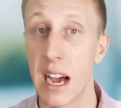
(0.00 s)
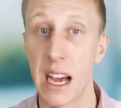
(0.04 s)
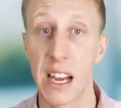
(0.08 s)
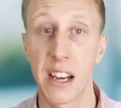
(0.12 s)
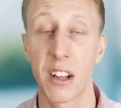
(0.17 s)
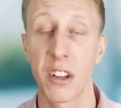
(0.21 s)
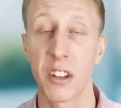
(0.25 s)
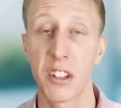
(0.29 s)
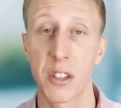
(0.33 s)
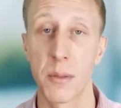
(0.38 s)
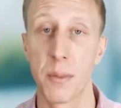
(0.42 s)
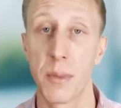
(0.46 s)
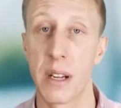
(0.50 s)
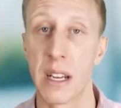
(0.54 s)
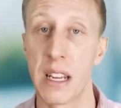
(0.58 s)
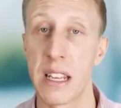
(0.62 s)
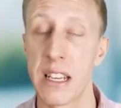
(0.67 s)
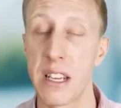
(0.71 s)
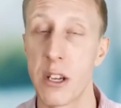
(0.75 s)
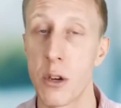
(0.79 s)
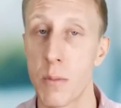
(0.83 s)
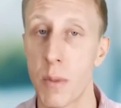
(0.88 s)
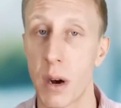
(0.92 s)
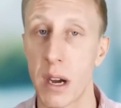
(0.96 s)
and
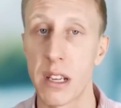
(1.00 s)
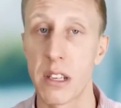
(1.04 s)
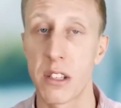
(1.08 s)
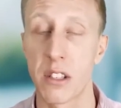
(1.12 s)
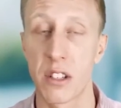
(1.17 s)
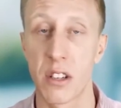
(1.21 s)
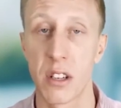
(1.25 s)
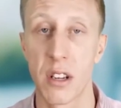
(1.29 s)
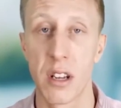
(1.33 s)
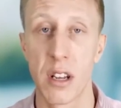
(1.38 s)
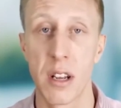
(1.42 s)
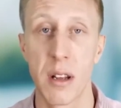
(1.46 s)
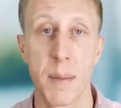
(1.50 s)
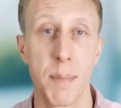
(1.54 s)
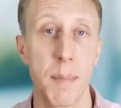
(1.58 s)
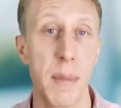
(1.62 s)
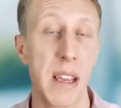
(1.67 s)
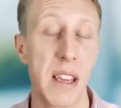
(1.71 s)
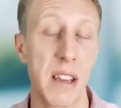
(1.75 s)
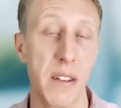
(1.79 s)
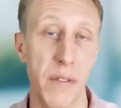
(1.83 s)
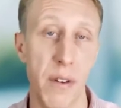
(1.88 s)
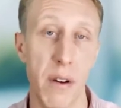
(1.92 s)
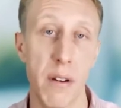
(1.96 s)
ultimately you might
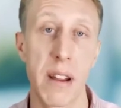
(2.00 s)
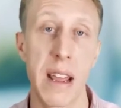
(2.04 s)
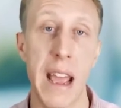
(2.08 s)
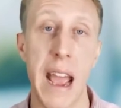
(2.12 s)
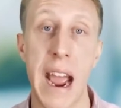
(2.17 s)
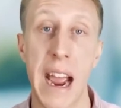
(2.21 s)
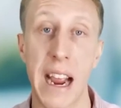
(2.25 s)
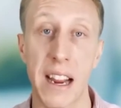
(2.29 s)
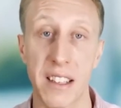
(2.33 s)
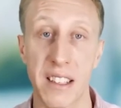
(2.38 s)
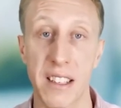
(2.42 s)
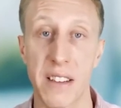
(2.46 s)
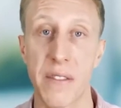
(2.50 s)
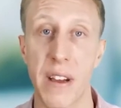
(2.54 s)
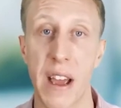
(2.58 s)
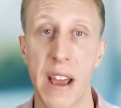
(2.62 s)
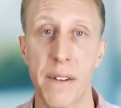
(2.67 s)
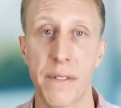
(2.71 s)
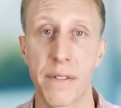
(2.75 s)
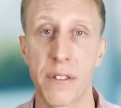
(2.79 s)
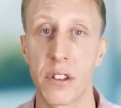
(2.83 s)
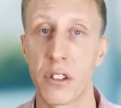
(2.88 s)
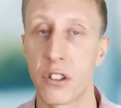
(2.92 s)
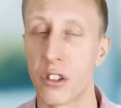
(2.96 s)
make a very active
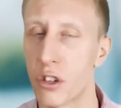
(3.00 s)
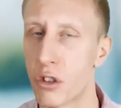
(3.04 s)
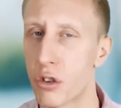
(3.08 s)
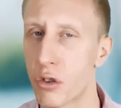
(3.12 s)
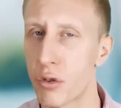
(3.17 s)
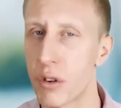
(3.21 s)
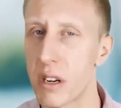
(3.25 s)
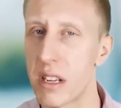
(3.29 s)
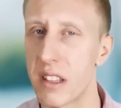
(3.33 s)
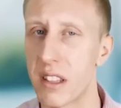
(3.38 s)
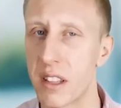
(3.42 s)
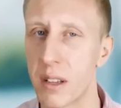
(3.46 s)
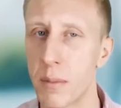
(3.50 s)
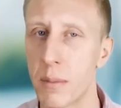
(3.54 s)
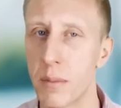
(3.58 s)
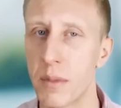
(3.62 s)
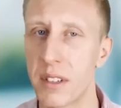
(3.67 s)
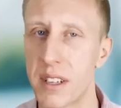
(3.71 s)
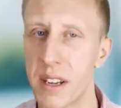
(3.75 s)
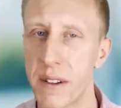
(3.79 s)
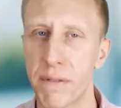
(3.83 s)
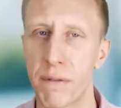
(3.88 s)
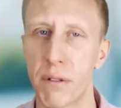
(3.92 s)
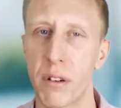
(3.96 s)
effort to treat
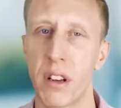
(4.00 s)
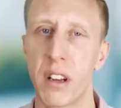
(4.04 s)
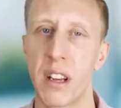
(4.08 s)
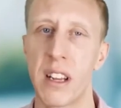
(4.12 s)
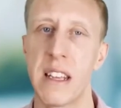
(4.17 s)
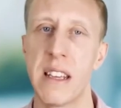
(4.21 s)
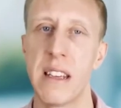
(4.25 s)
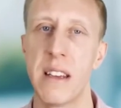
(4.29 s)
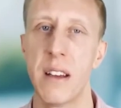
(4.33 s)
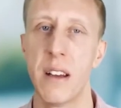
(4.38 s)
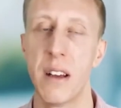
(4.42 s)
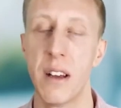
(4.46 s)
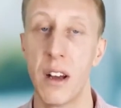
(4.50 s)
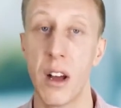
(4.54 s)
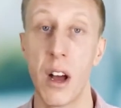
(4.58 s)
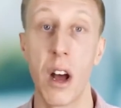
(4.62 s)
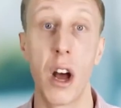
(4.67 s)
them differently